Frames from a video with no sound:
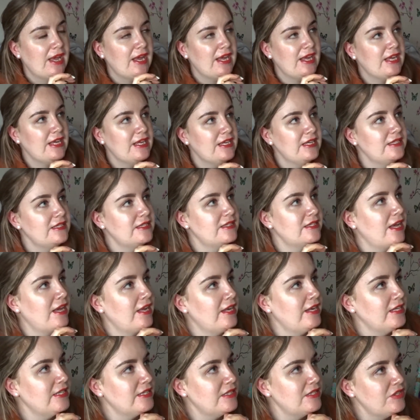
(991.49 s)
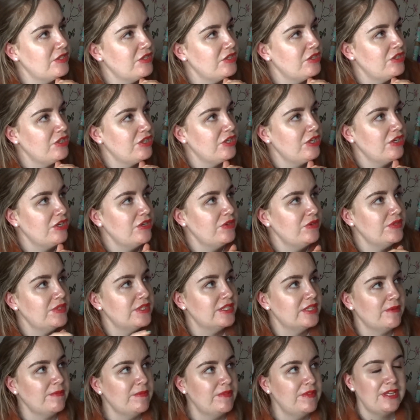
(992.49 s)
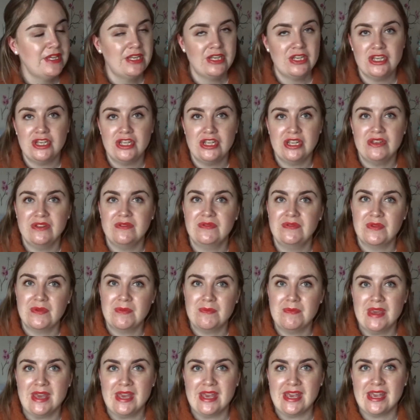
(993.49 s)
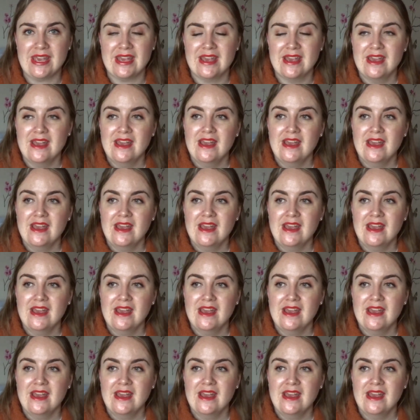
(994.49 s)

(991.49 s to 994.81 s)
and it's to do something new for me.